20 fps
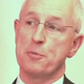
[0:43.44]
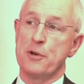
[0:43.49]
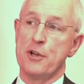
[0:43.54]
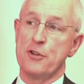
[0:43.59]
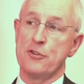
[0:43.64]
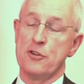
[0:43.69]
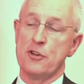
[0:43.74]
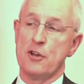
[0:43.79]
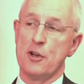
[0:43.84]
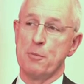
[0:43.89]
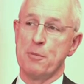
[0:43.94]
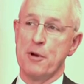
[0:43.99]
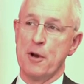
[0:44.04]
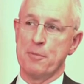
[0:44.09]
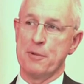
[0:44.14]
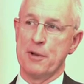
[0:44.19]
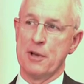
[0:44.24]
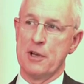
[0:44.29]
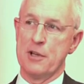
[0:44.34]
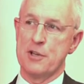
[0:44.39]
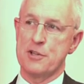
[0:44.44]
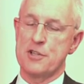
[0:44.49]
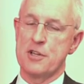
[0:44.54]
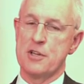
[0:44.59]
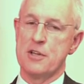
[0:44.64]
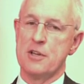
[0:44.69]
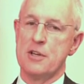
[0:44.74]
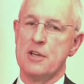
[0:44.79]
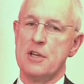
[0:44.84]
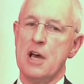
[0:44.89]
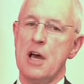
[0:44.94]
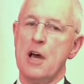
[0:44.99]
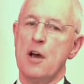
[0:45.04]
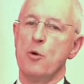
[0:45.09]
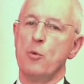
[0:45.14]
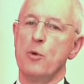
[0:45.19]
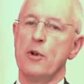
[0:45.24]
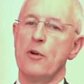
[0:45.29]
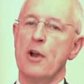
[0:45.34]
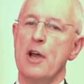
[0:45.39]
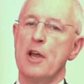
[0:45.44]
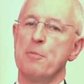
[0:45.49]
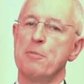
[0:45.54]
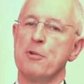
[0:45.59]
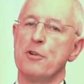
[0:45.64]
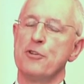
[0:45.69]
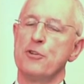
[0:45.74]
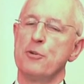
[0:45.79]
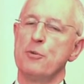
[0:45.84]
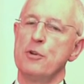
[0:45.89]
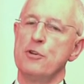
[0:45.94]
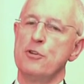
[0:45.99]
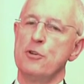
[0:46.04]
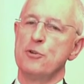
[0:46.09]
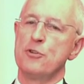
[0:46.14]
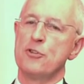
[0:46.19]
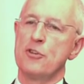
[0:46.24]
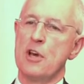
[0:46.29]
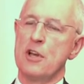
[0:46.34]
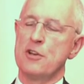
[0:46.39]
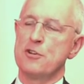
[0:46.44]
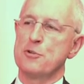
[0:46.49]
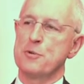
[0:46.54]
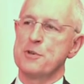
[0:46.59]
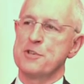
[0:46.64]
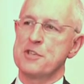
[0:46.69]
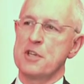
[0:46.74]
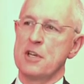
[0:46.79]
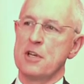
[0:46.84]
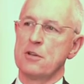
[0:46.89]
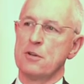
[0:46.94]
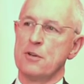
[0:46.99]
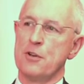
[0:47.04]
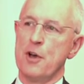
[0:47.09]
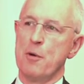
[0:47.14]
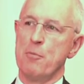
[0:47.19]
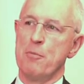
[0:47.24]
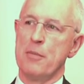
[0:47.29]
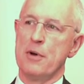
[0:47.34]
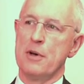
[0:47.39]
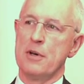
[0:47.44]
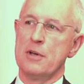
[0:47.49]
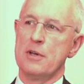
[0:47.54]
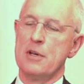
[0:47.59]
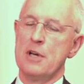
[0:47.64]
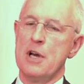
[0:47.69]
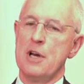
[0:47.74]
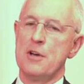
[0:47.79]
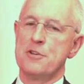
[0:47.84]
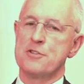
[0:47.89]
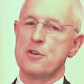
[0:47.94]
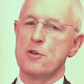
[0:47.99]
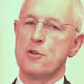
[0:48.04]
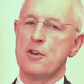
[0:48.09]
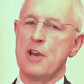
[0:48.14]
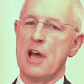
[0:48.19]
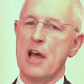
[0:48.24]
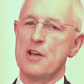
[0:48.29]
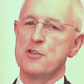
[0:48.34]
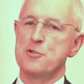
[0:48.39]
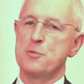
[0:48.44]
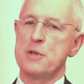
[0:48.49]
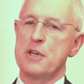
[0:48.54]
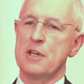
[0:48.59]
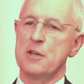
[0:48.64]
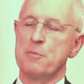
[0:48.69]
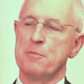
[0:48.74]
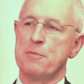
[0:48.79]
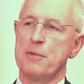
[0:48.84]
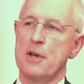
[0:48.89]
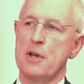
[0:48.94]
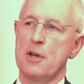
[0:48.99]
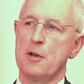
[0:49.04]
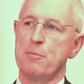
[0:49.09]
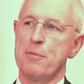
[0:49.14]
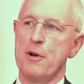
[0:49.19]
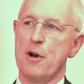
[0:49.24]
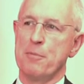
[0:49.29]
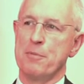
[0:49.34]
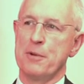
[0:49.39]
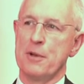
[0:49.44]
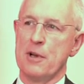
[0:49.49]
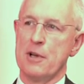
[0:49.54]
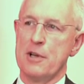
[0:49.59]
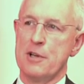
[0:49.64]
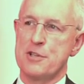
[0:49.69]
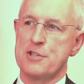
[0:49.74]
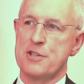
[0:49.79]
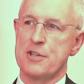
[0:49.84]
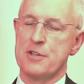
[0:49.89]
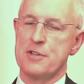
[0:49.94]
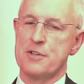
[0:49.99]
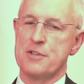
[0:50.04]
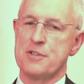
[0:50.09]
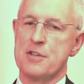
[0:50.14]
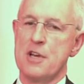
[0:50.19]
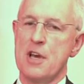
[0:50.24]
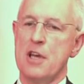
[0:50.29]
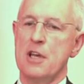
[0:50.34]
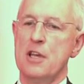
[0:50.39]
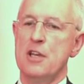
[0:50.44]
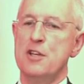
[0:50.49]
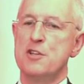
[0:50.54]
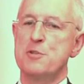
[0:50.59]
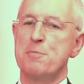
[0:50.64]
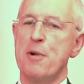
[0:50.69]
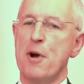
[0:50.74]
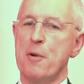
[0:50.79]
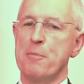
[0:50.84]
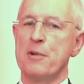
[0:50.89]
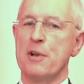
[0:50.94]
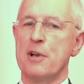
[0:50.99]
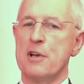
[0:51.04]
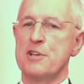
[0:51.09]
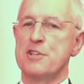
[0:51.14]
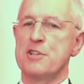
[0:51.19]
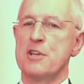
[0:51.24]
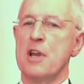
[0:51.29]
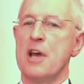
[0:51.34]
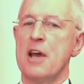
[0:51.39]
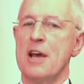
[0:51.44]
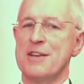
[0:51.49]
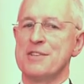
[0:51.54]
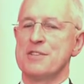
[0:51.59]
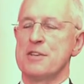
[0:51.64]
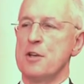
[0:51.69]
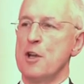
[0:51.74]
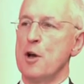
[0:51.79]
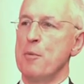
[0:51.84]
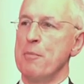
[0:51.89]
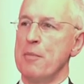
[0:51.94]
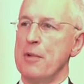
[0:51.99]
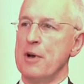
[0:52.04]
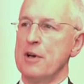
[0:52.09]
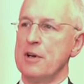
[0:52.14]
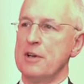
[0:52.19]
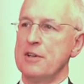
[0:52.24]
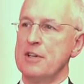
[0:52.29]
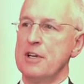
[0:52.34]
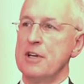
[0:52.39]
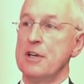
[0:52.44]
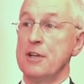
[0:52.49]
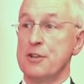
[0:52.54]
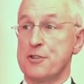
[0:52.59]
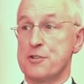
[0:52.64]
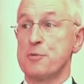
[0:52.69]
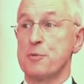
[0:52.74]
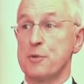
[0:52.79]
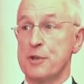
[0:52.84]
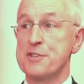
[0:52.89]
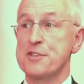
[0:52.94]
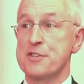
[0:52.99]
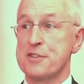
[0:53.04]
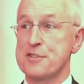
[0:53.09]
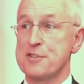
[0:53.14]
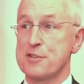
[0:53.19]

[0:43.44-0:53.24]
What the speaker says: present in a population. We are able to reduce that to a single number so that as we compare populations, each population has a number, its risk